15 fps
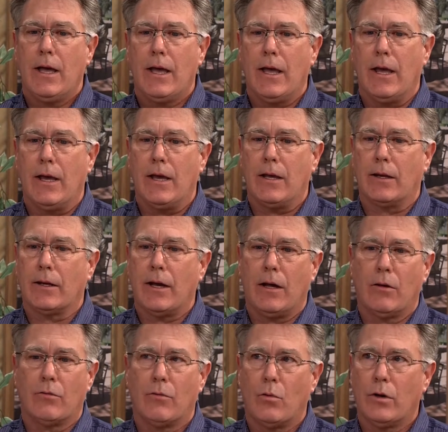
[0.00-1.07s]
And
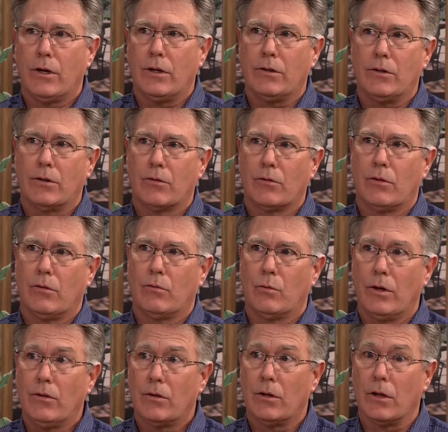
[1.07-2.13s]
California just
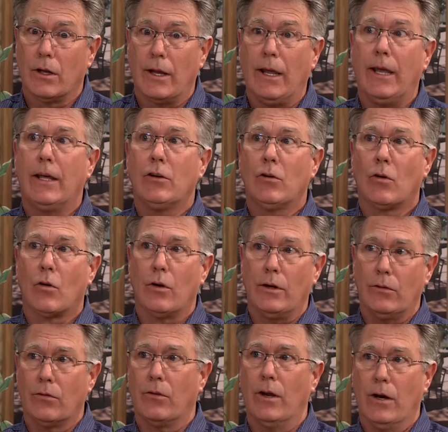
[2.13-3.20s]
recently
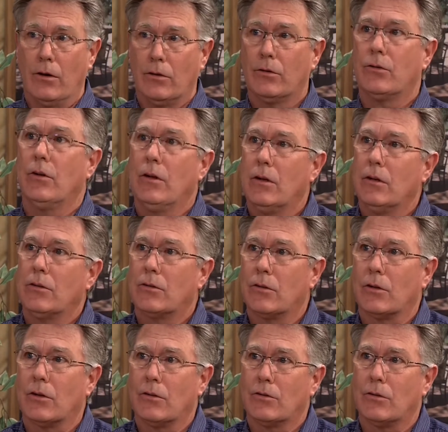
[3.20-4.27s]
increased theirs
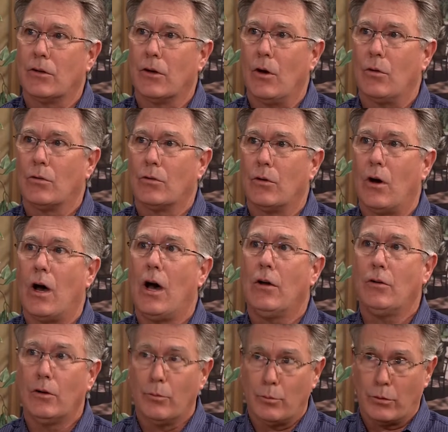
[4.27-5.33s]
to, to go to
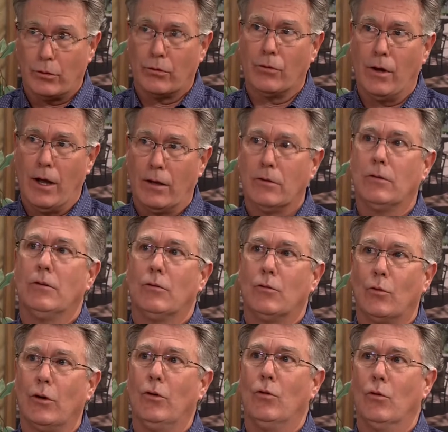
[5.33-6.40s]
100%
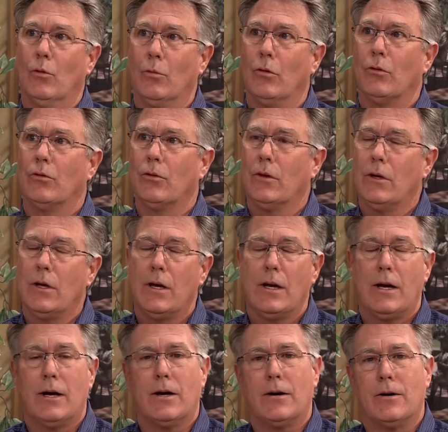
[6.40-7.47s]
renewables
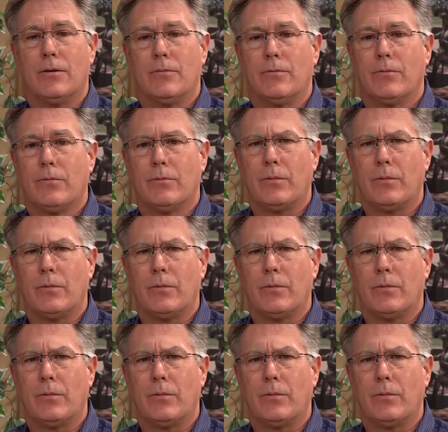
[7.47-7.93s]
um,